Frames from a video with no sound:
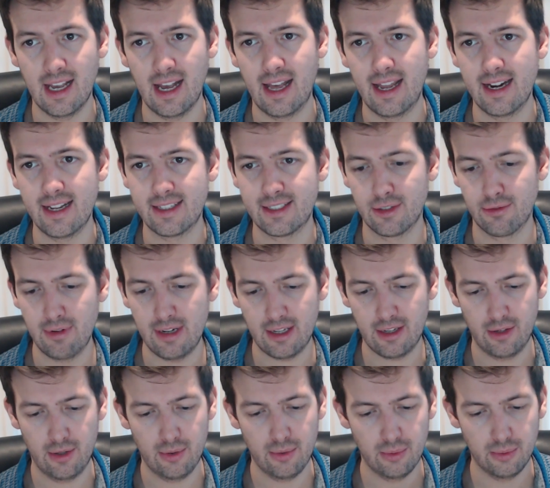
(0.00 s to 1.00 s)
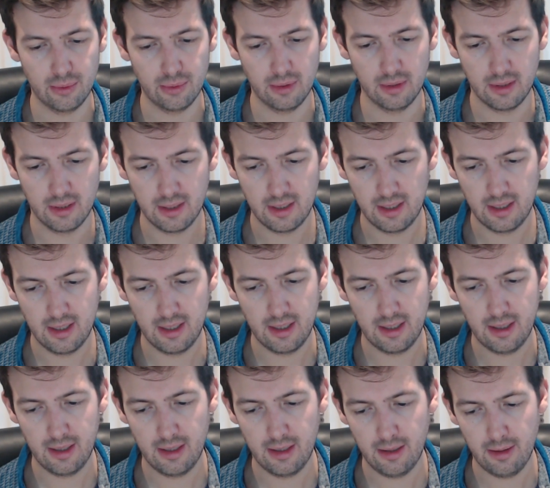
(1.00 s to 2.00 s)
and it's a really cool
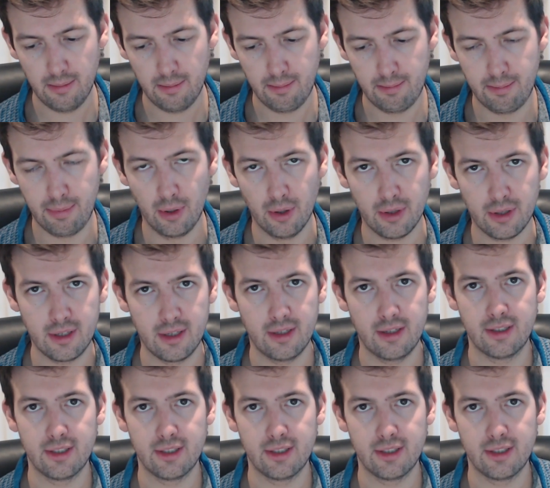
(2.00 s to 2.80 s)
book.